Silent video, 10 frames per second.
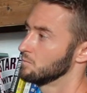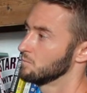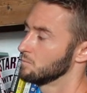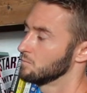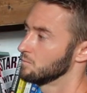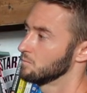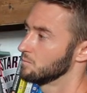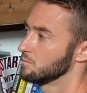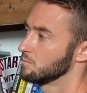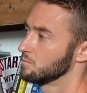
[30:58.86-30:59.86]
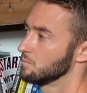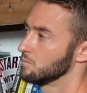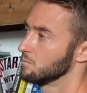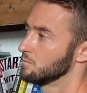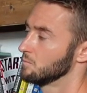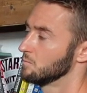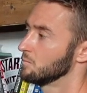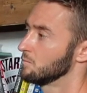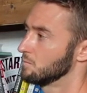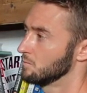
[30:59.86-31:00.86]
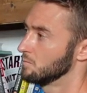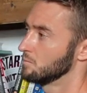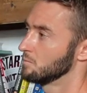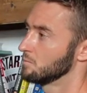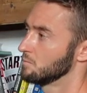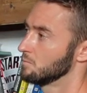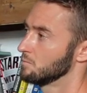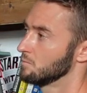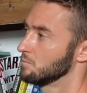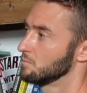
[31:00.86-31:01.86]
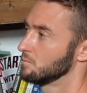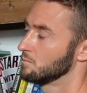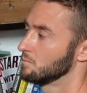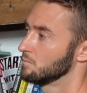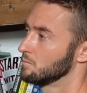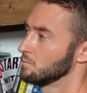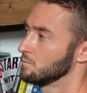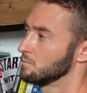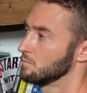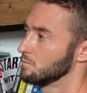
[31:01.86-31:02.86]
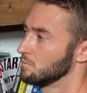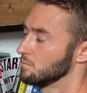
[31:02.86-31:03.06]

The person shown says nothing.